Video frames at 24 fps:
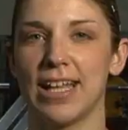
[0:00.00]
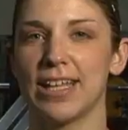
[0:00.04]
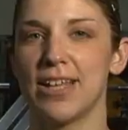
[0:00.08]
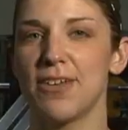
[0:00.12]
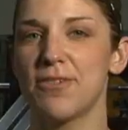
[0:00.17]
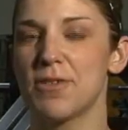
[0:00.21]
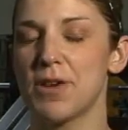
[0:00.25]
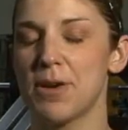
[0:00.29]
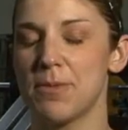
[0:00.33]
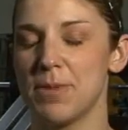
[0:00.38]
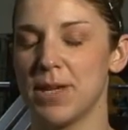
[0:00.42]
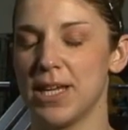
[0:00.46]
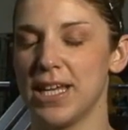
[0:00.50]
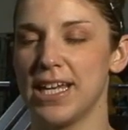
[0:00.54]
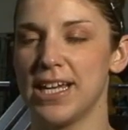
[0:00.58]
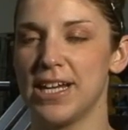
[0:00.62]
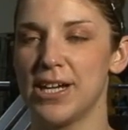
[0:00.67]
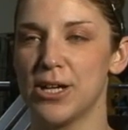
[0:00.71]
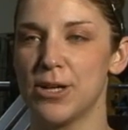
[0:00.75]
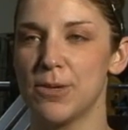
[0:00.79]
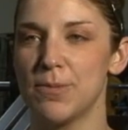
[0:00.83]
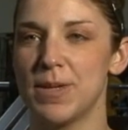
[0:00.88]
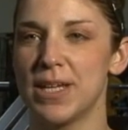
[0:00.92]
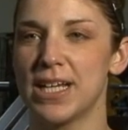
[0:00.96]
I love coming
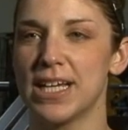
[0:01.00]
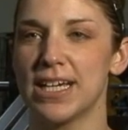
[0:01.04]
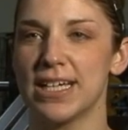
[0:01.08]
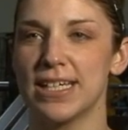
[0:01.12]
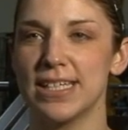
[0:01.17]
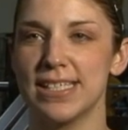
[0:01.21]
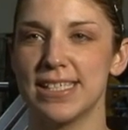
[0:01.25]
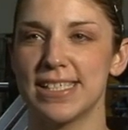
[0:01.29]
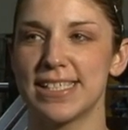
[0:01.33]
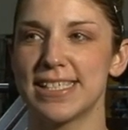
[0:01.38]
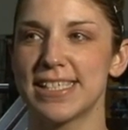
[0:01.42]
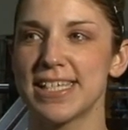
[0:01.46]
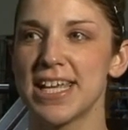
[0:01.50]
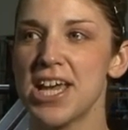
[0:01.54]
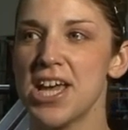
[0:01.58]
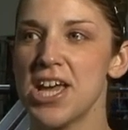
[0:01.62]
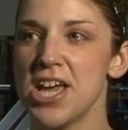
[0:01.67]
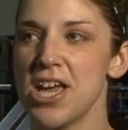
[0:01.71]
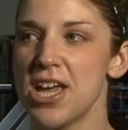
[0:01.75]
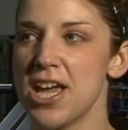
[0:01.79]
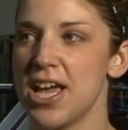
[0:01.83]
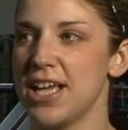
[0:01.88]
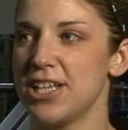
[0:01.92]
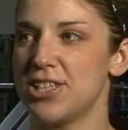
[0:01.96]
here because
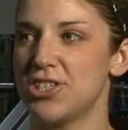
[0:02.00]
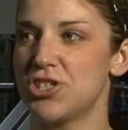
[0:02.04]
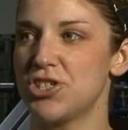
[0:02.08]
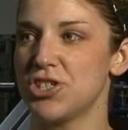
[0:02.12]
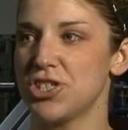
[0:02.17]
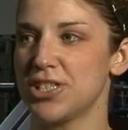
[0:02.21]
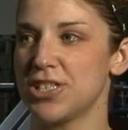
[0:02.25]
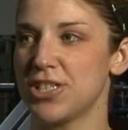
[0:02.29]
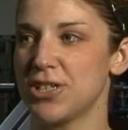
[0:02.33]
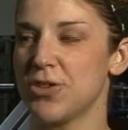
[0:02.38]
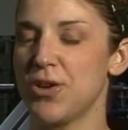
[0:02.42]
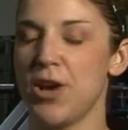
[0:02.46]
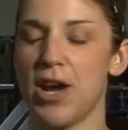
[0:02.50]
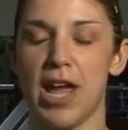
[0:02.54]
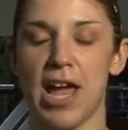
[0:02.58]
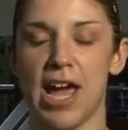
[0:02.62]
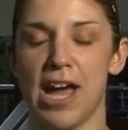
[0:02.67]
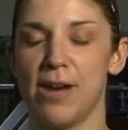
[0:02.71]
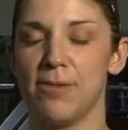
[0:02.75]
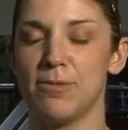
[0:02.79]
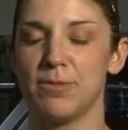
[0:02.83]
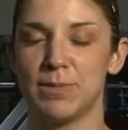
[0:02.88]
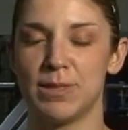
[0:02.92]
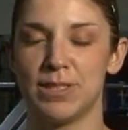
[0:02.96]
it's just a great
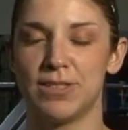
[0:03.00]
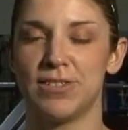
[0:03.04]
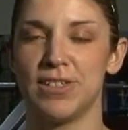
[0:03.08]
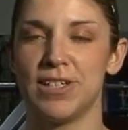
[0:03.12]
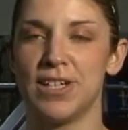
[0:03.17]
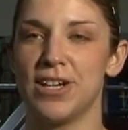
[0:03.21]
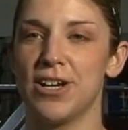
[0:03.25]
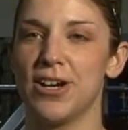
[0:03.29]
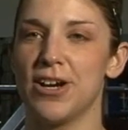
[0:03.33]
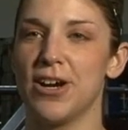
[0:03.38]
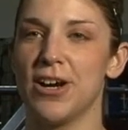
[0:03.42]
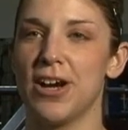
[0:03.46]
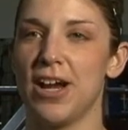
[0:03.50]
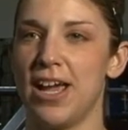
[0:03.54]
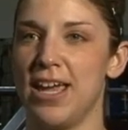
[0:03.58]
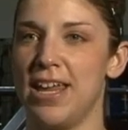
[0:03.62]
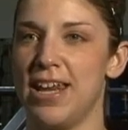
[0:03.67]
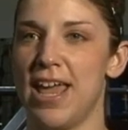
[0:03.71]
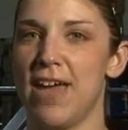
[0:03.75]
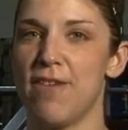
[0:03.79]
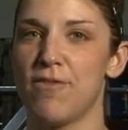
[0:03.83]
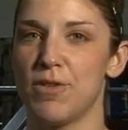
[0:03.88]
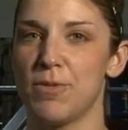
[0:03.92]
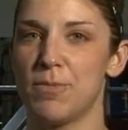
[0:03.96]
atmosphere
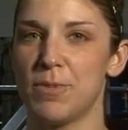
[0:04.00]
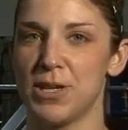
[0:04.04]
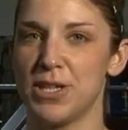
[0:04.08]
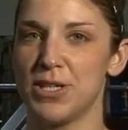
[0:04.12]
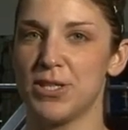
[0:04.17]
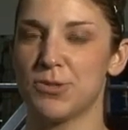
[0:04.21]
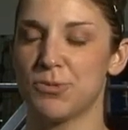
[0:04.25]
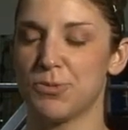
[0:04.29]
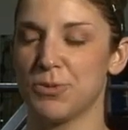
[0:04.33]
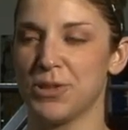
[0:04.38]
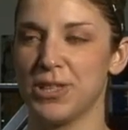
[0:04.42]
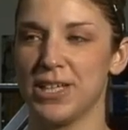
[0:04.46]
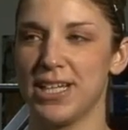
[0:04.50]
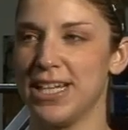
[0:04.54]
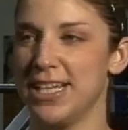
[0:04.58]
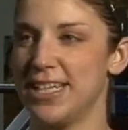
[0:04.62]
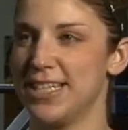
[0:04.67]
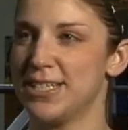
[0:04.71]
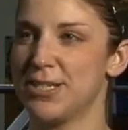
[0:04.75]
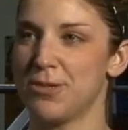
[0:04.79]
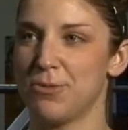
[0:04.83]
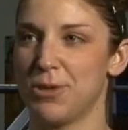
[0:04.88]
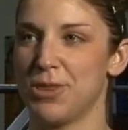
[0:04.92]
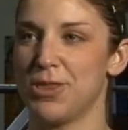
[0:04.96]
and everybody's really
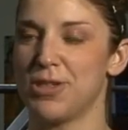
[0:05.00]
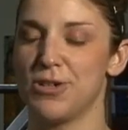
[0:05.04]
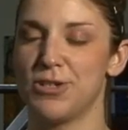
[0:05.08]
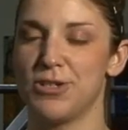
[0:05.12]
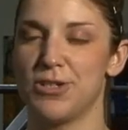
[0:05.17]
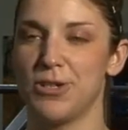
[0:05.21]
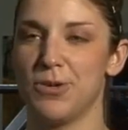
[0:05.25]
into what they're